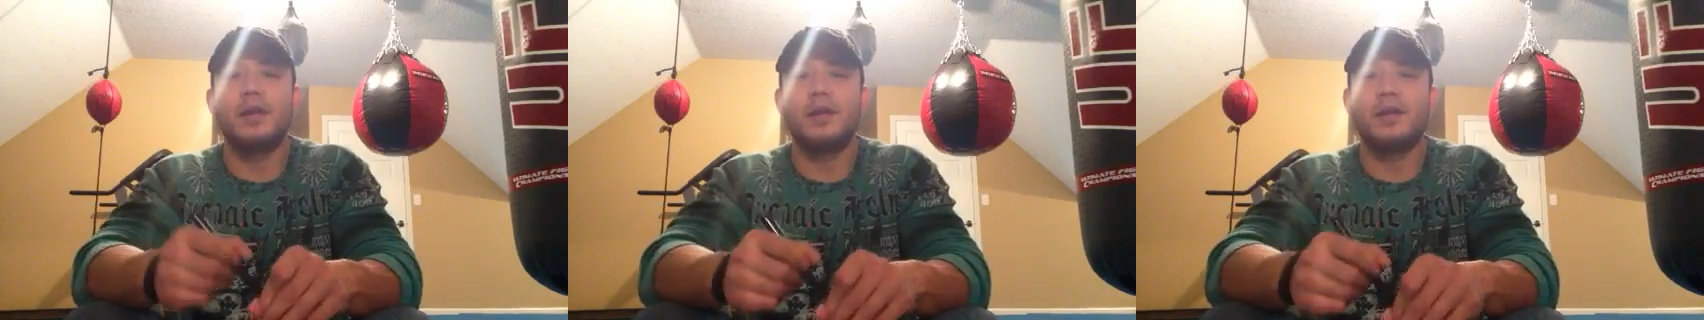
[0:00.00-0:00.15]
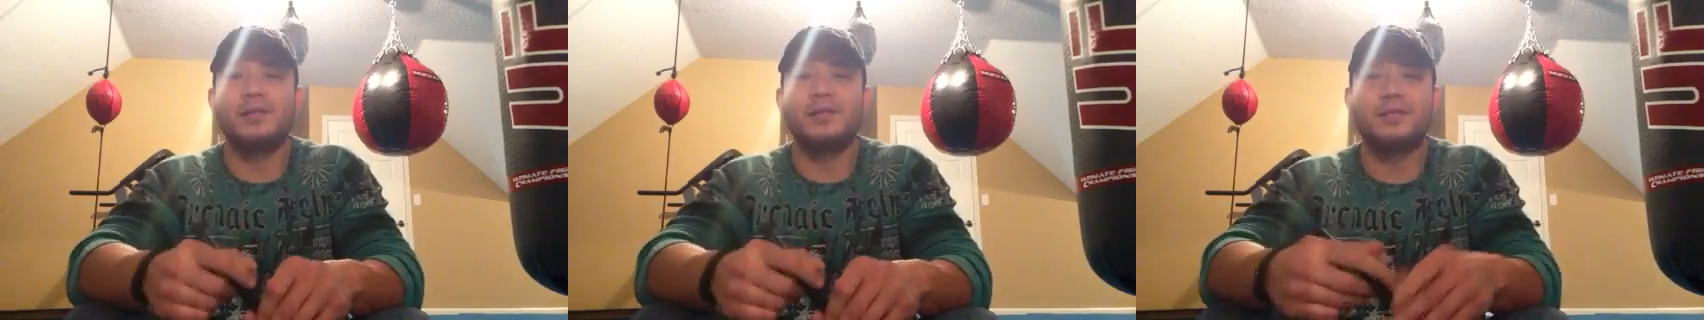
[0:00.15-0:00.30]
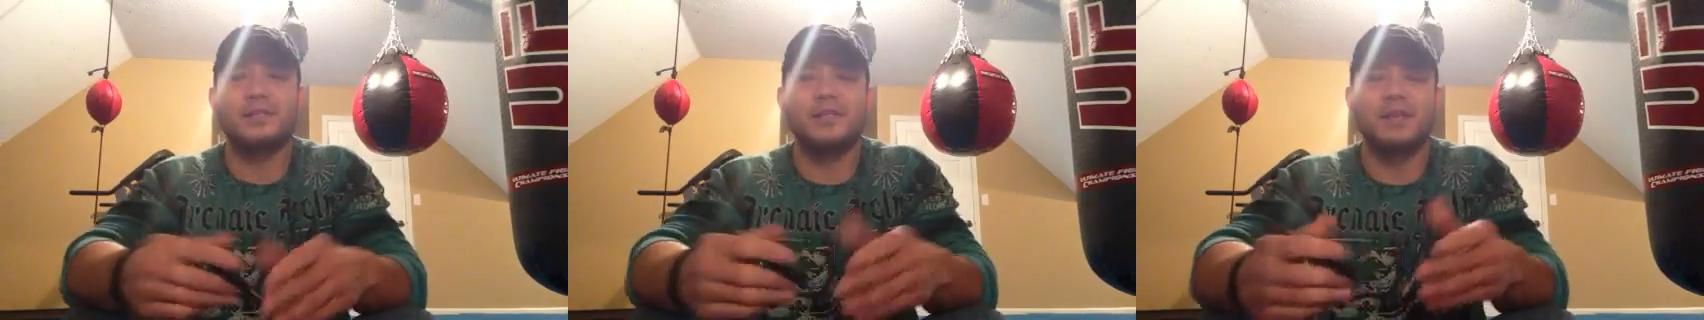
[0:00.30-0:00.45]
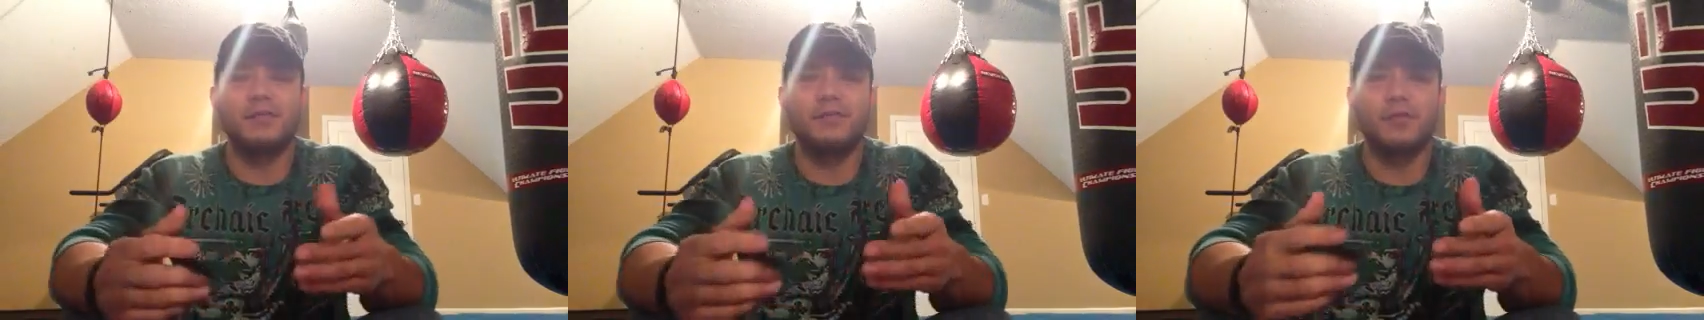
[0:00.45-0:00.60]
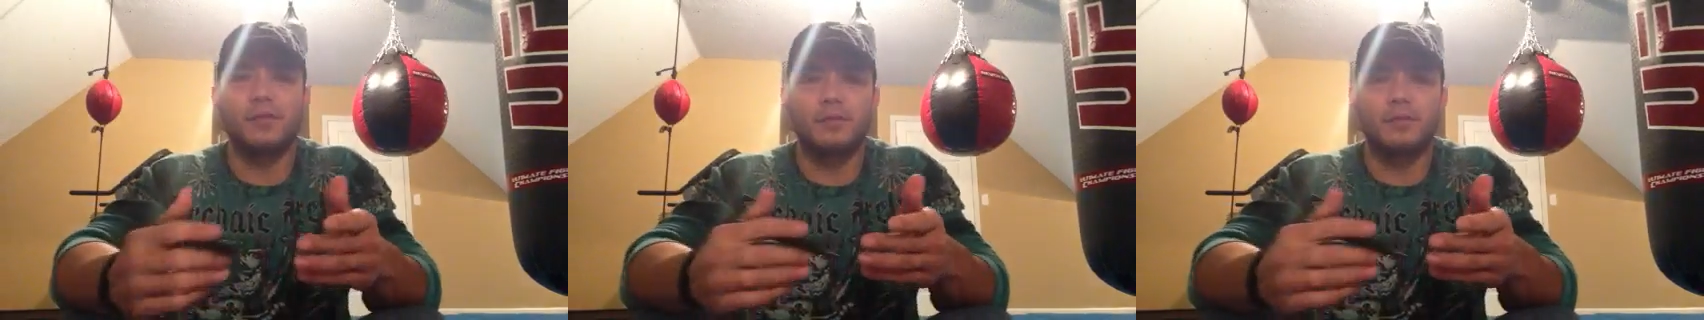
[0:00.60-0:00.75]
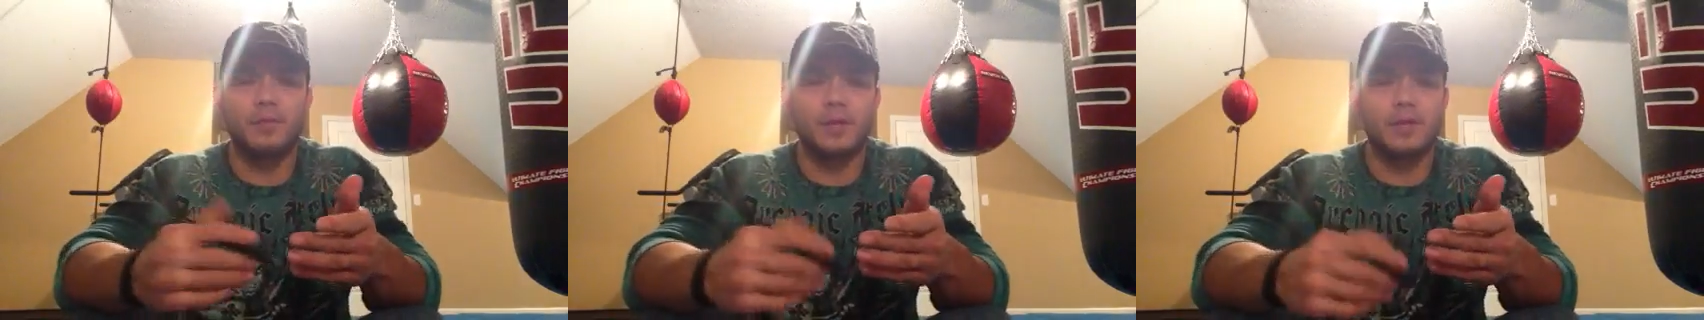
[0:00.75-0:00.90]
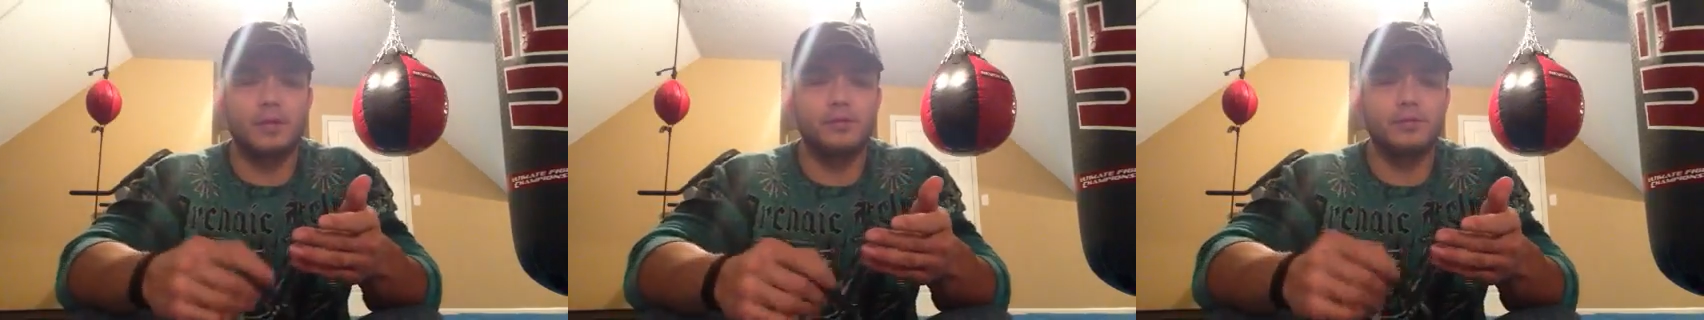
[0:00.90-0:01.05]
it's different.
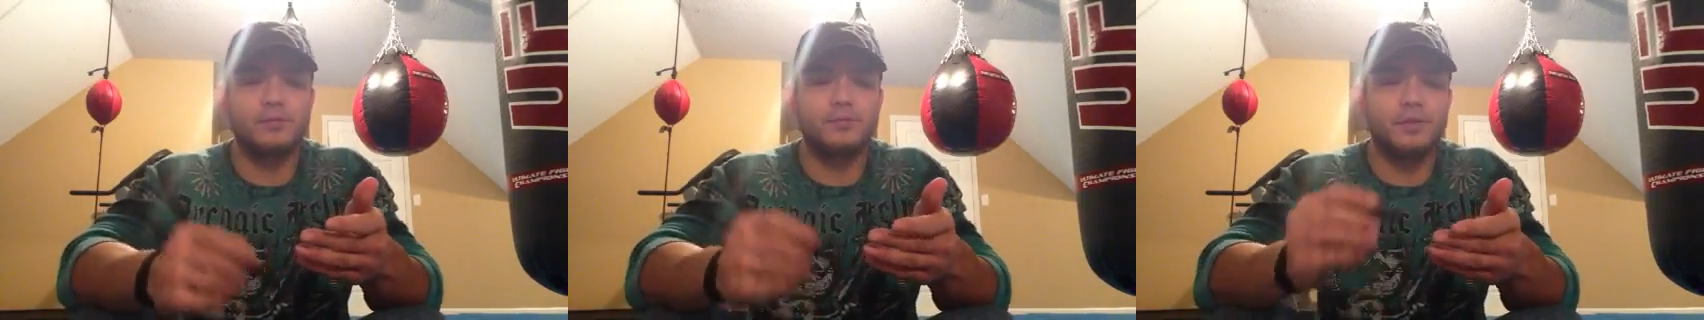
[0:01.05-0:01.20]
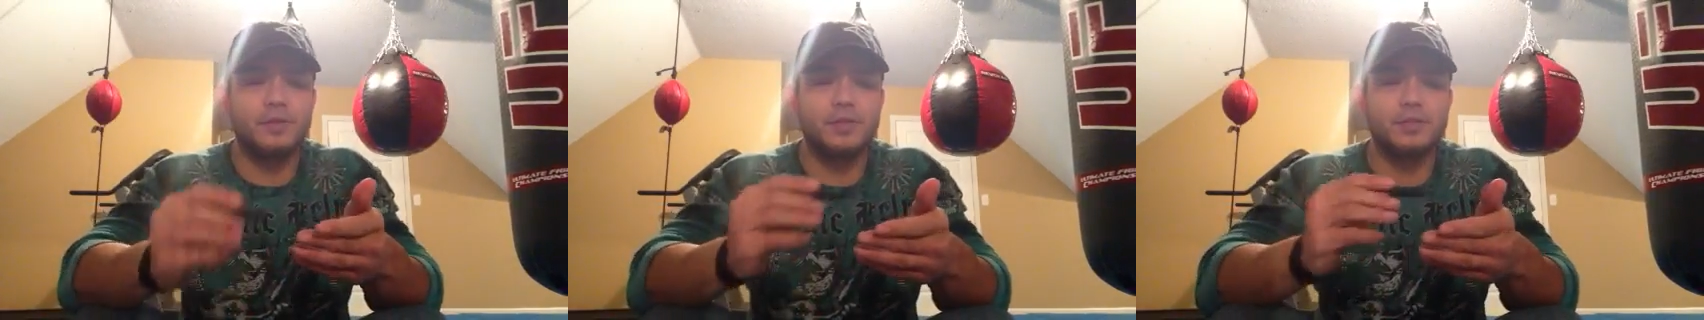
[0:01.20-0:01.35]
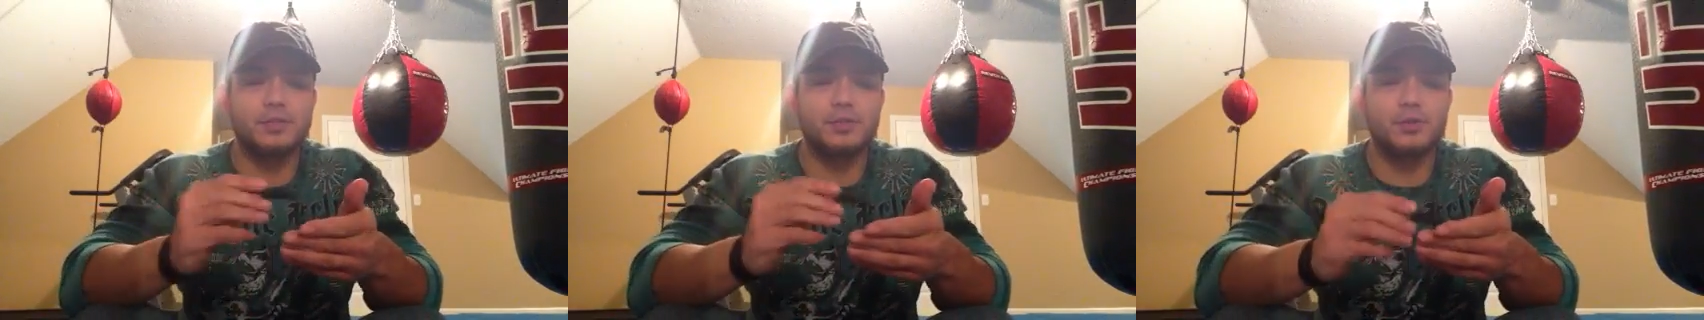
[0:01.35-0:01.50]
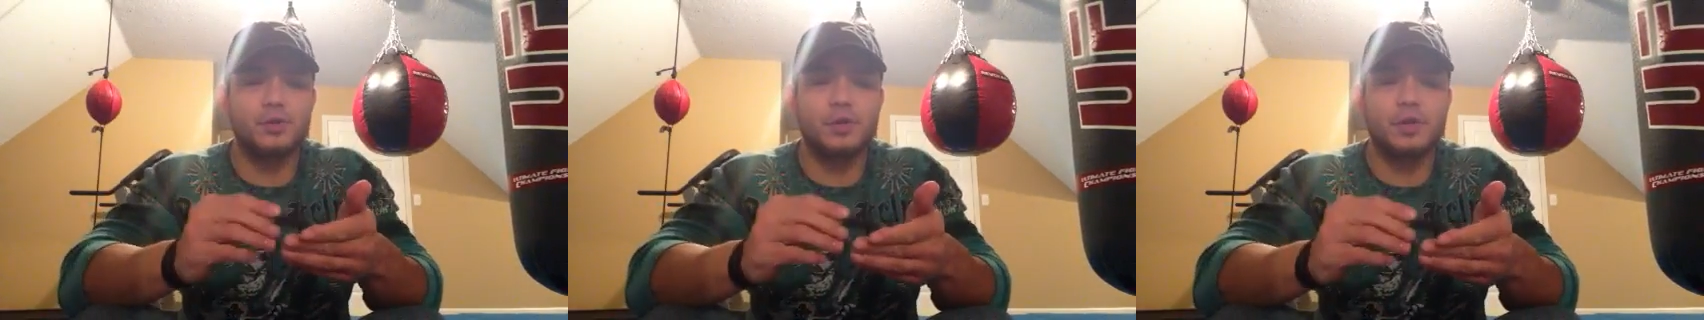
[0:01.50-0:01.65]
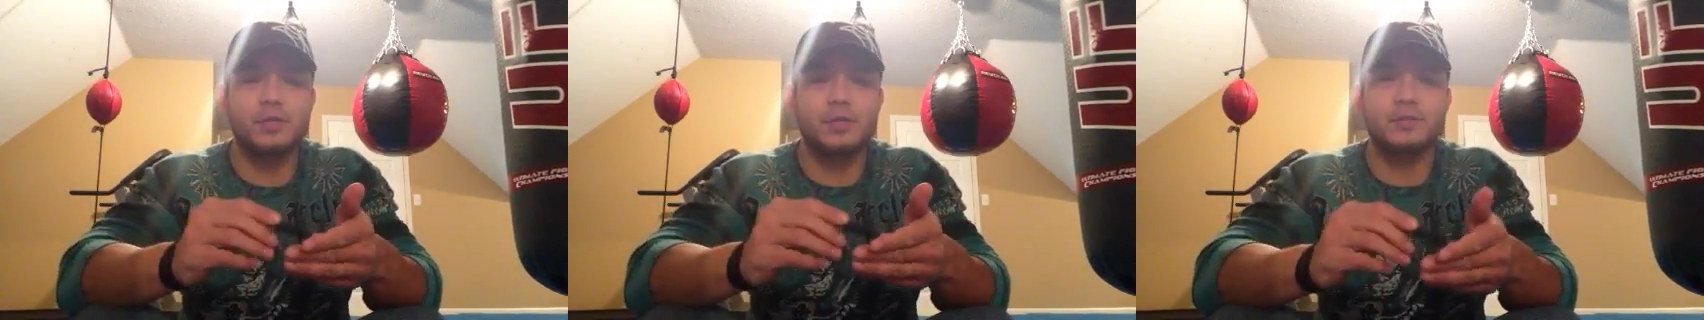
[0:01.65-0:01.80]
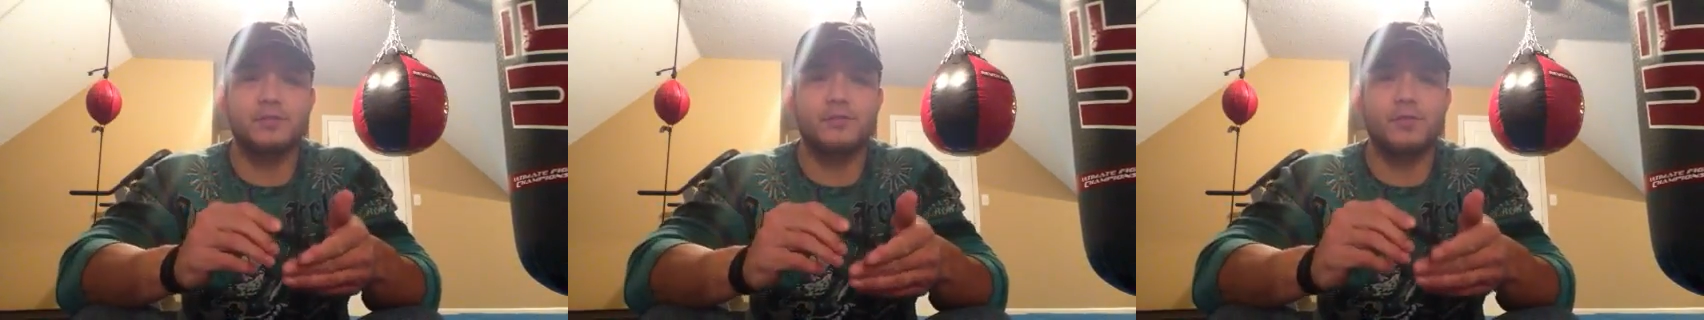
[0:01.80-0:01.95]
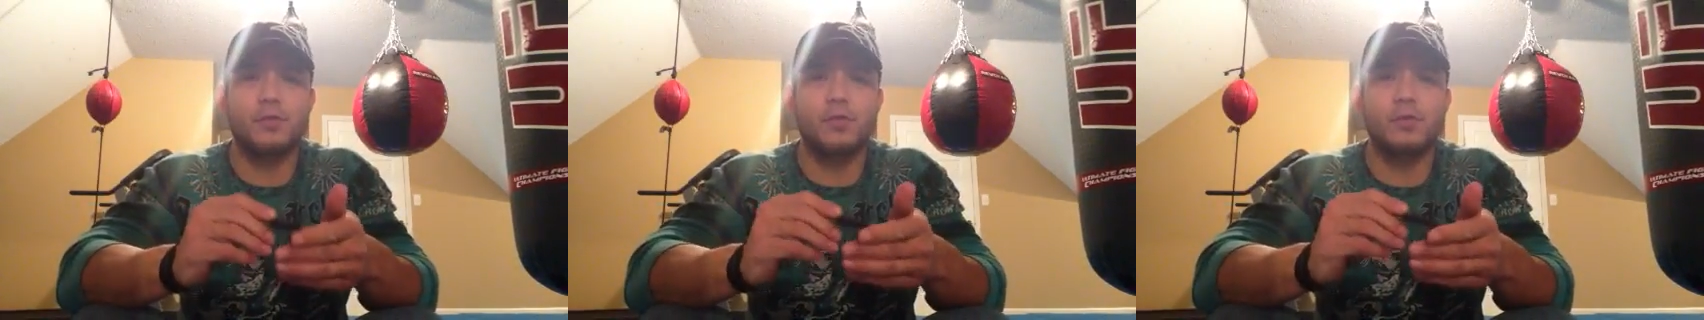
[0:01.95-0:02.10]
My news feed is
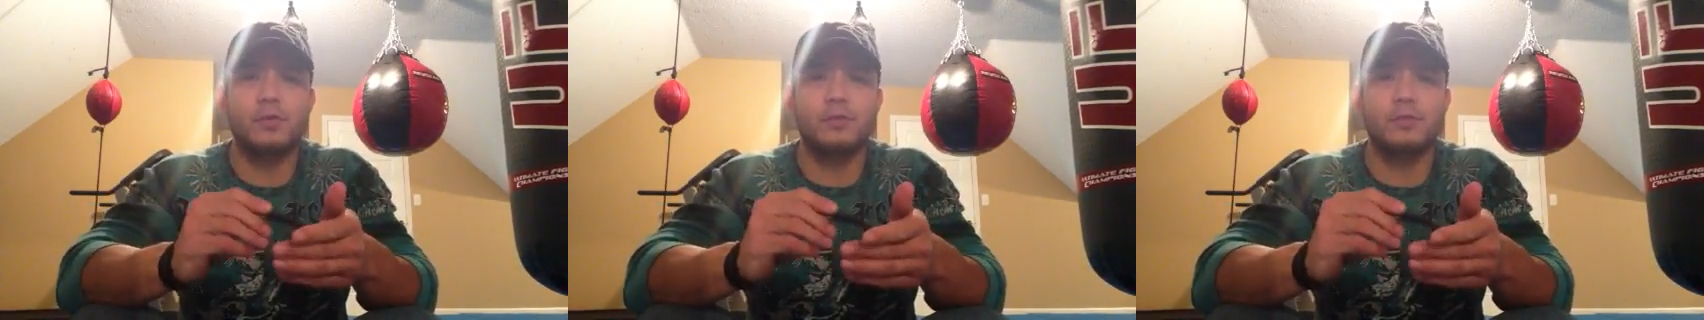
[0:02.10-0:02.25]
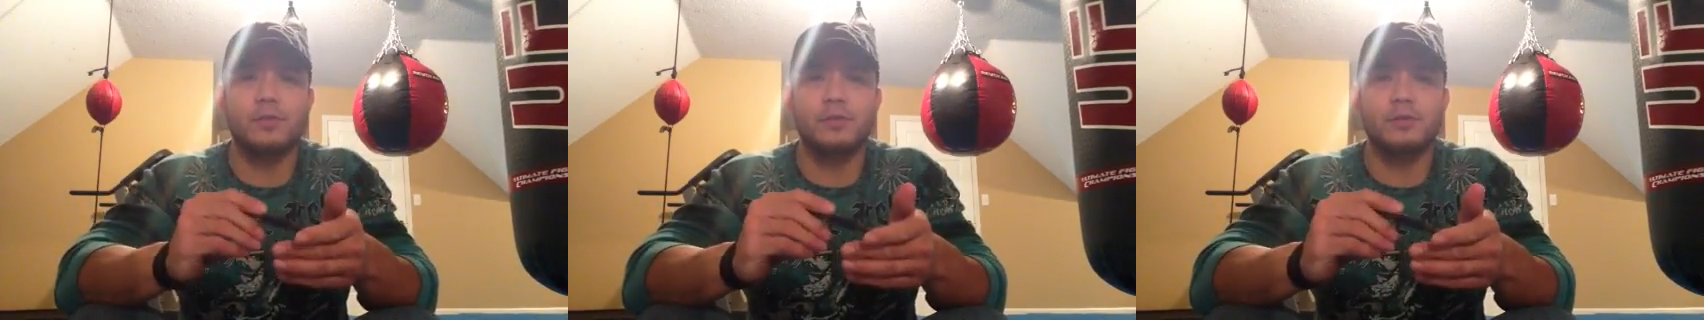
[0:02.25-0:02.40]
transformed.